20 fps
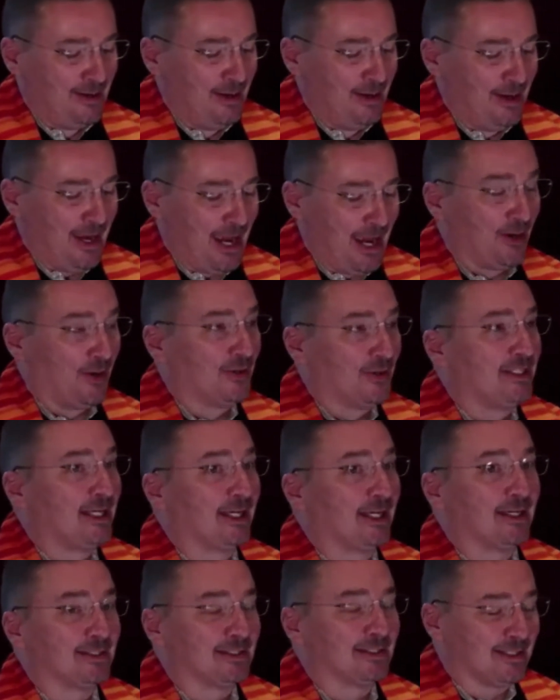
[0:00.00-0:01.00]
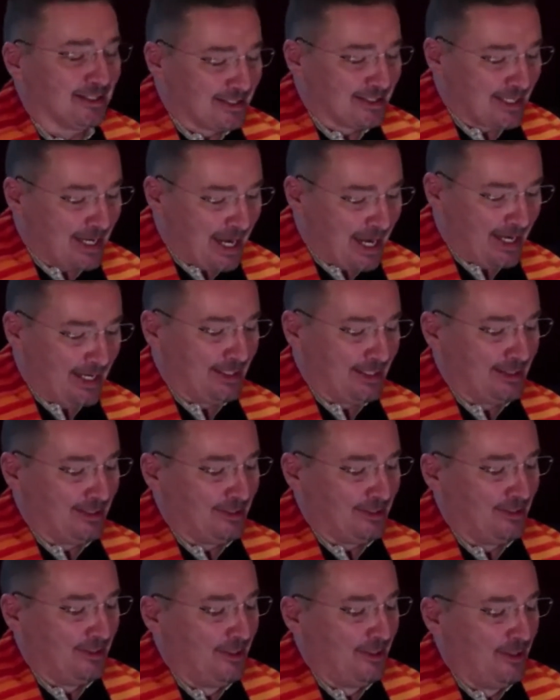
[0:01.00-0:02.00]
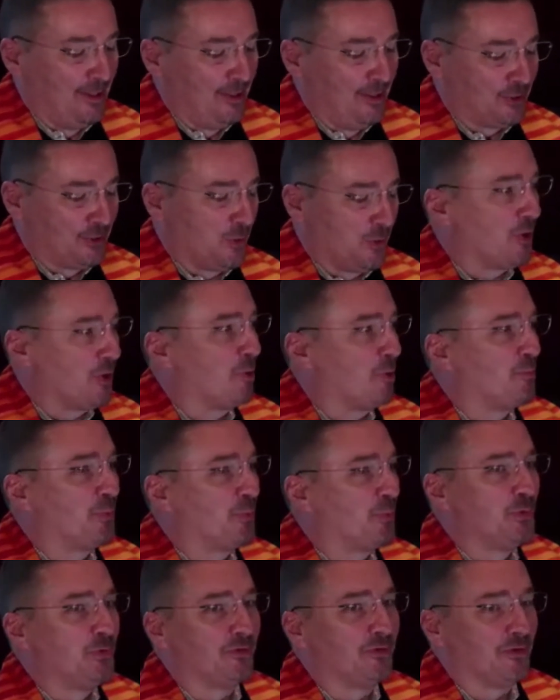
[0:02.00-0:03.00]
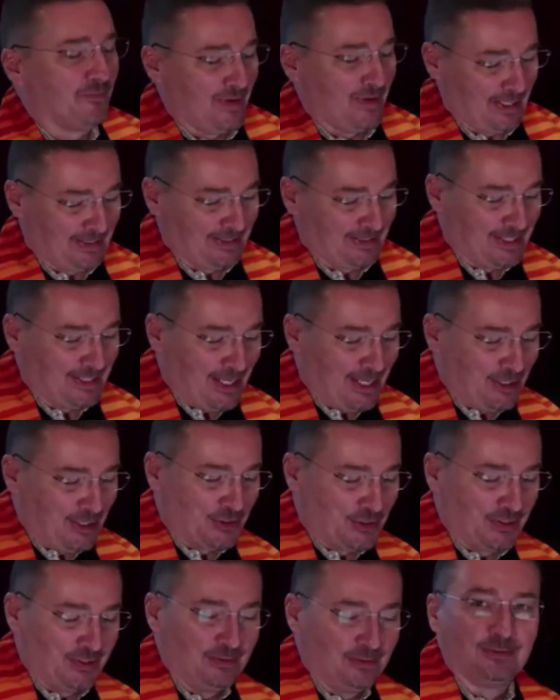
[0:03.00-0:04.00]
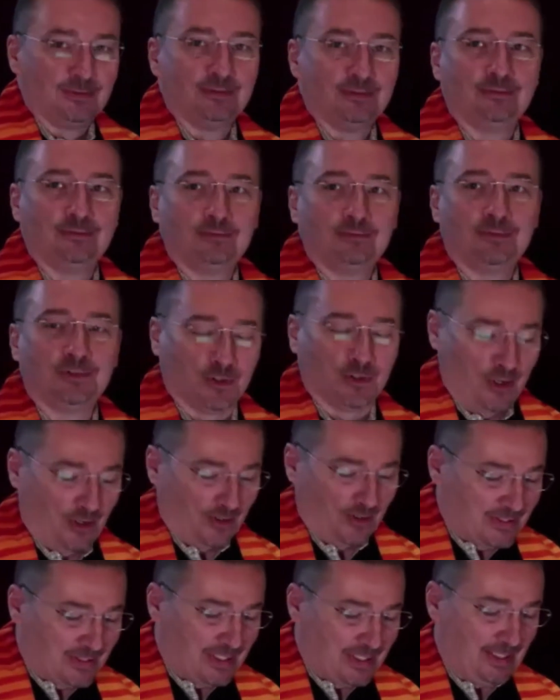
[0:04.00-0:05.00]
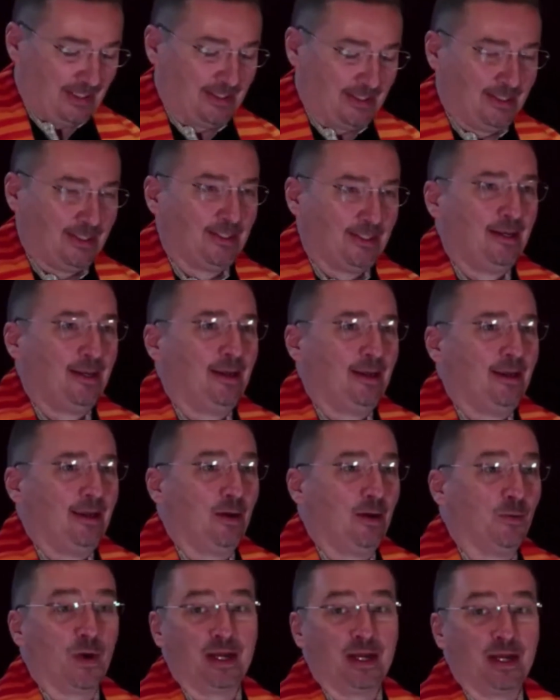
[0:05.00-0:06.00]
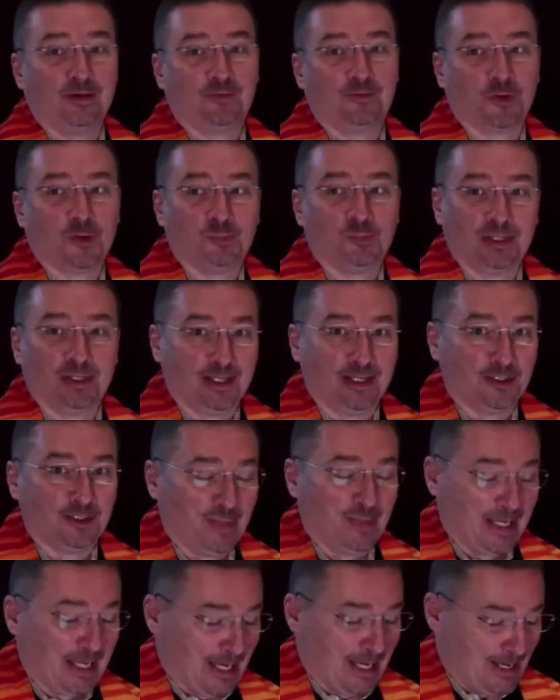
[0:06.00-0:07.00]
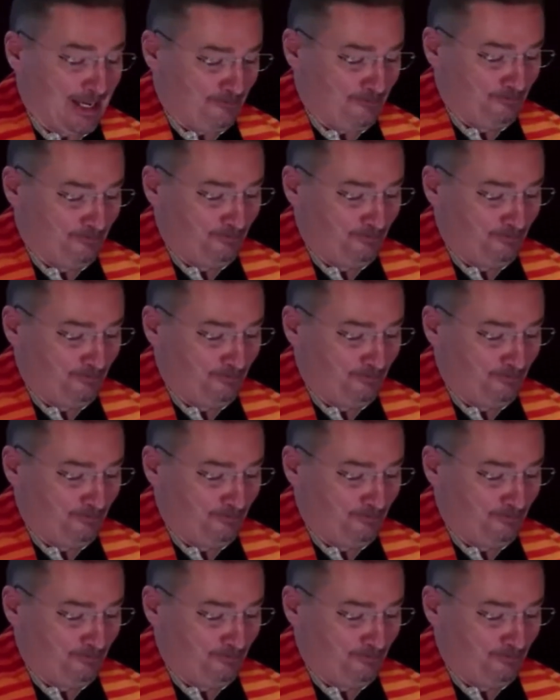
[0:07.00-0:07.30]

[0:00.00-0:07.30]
had our tickets scanned, showed our proof of vaccination, took our seats, and waited for the play to begin.